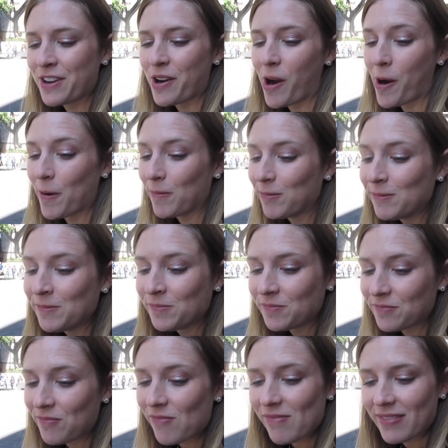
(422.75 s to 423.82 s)
I concur.
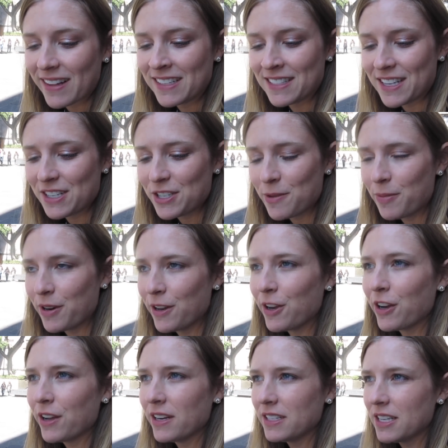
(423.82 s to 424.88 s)
It's actually pretty
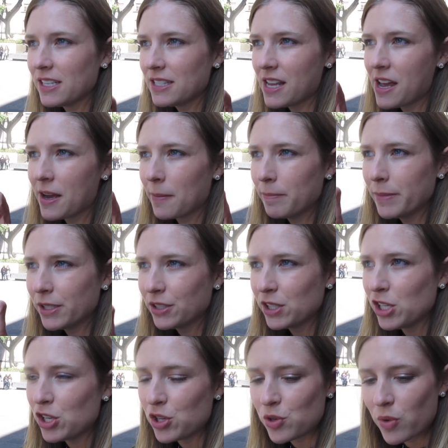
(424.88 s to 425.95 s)
good. It tastes like
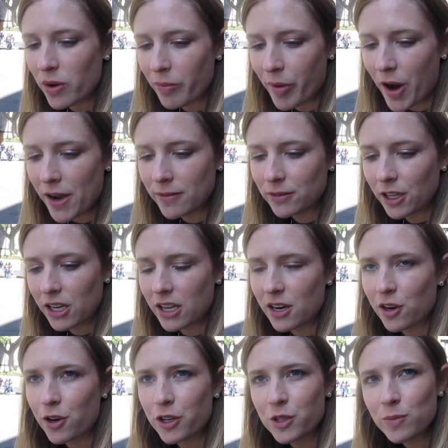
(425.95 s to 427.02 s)
melty shortbread, like in
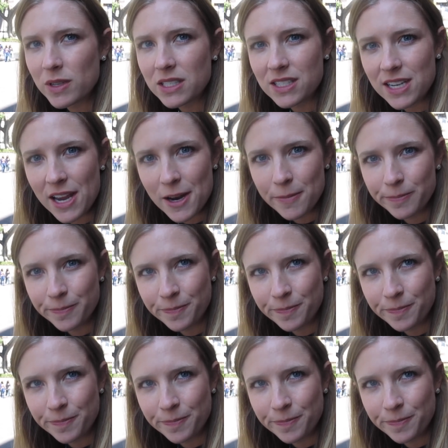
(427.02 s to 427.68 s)
a Christmas tin.